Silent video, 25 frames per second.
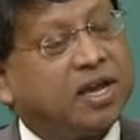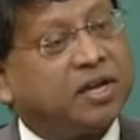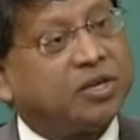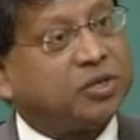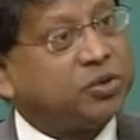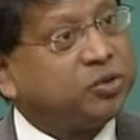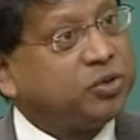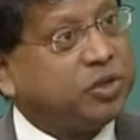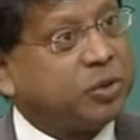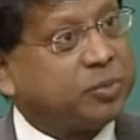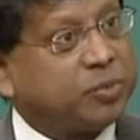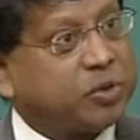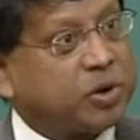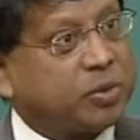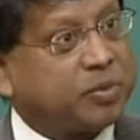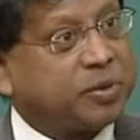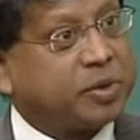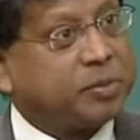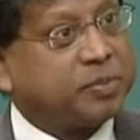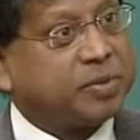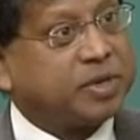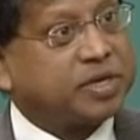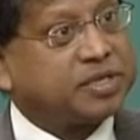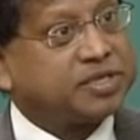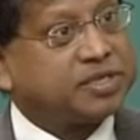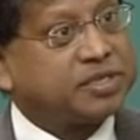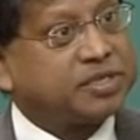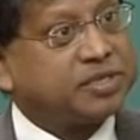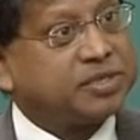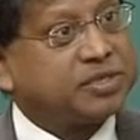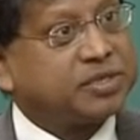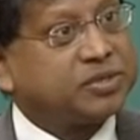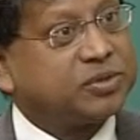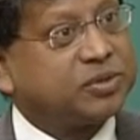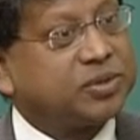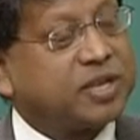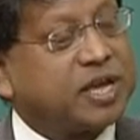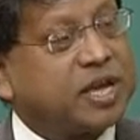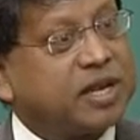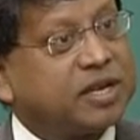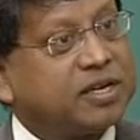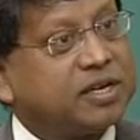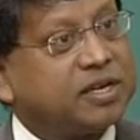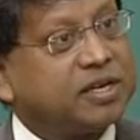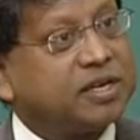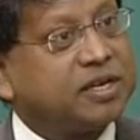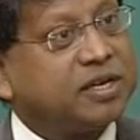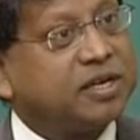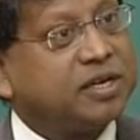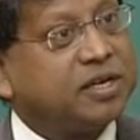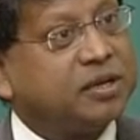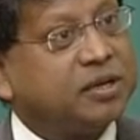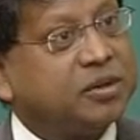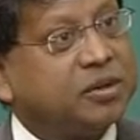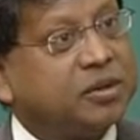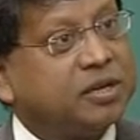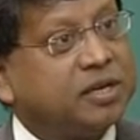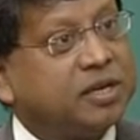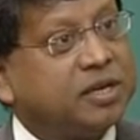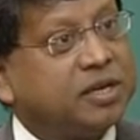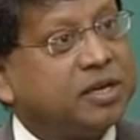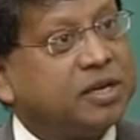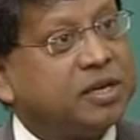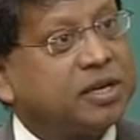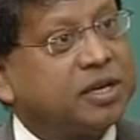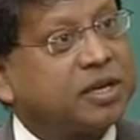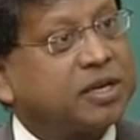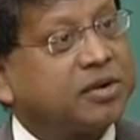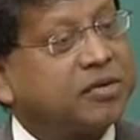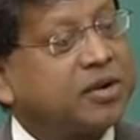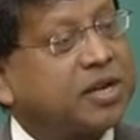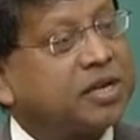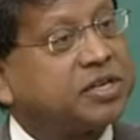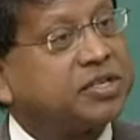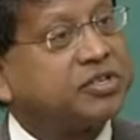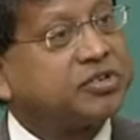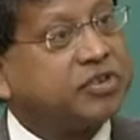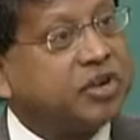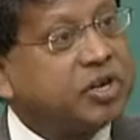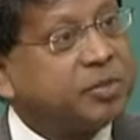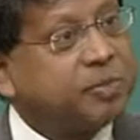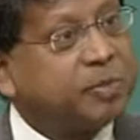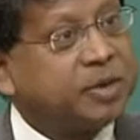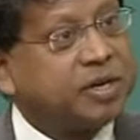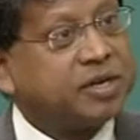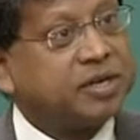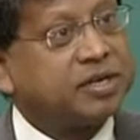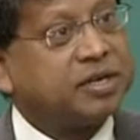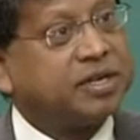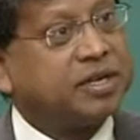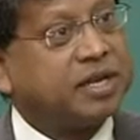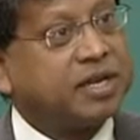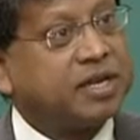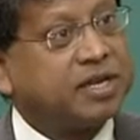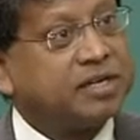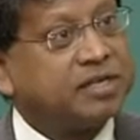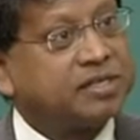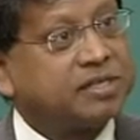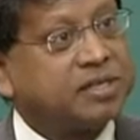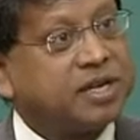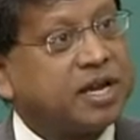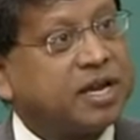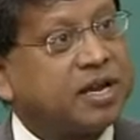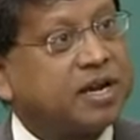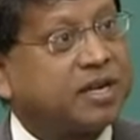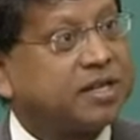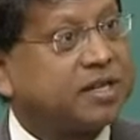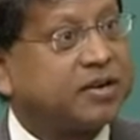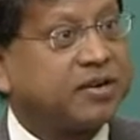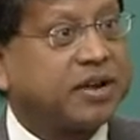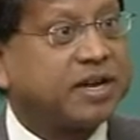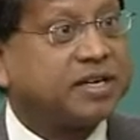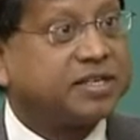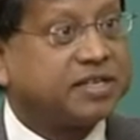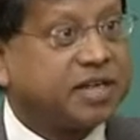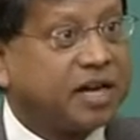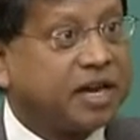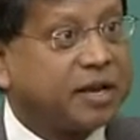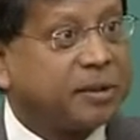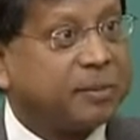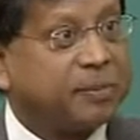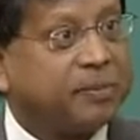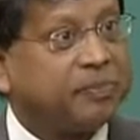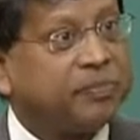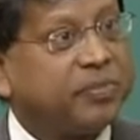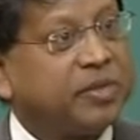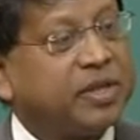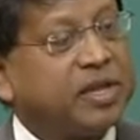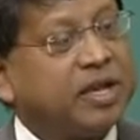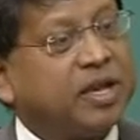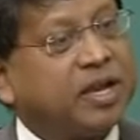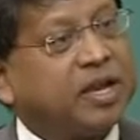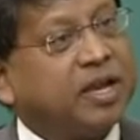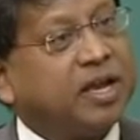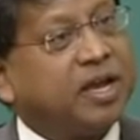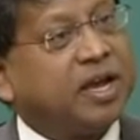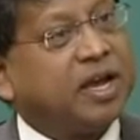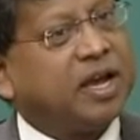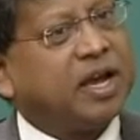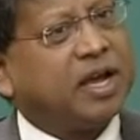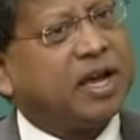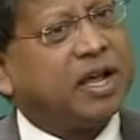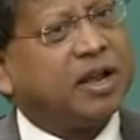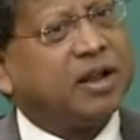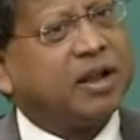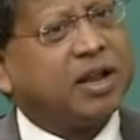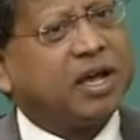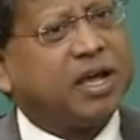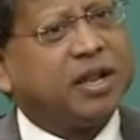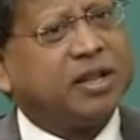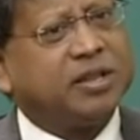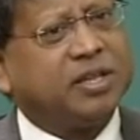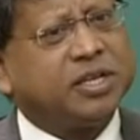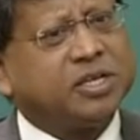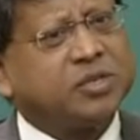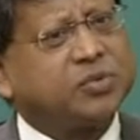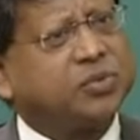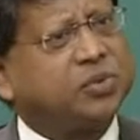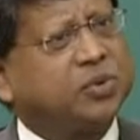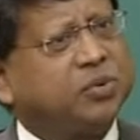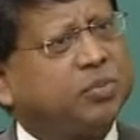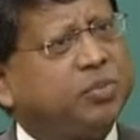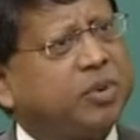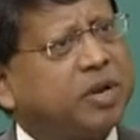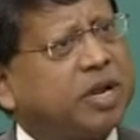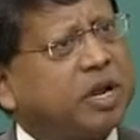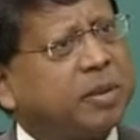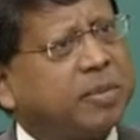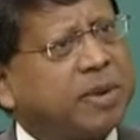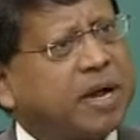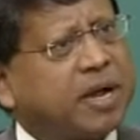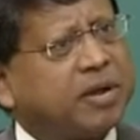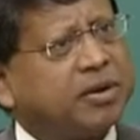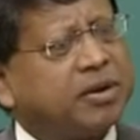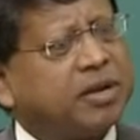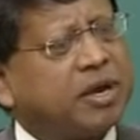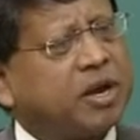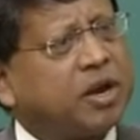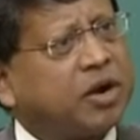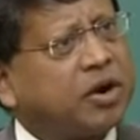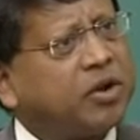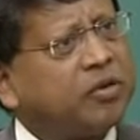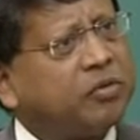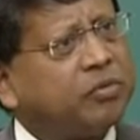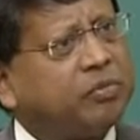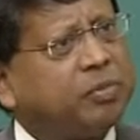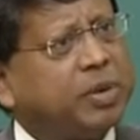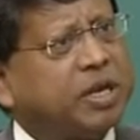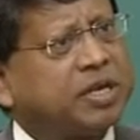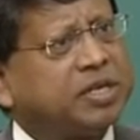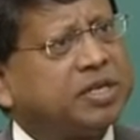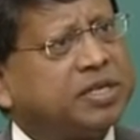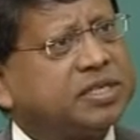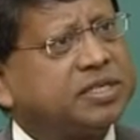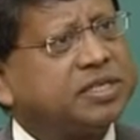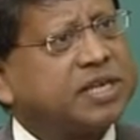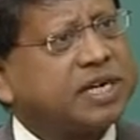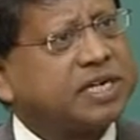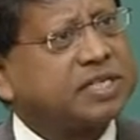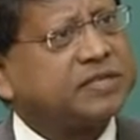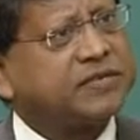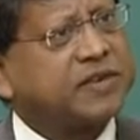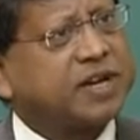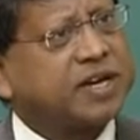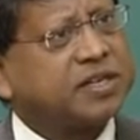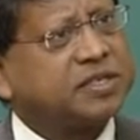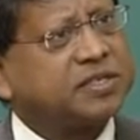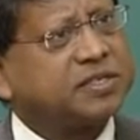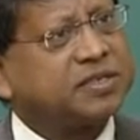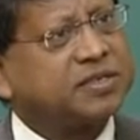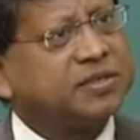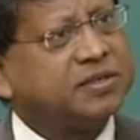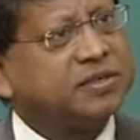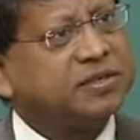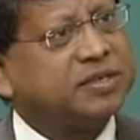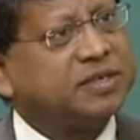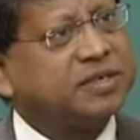to the appropriate person, so that the correct treatment is done at the right time. And this would bring about a lot of patient satisfaction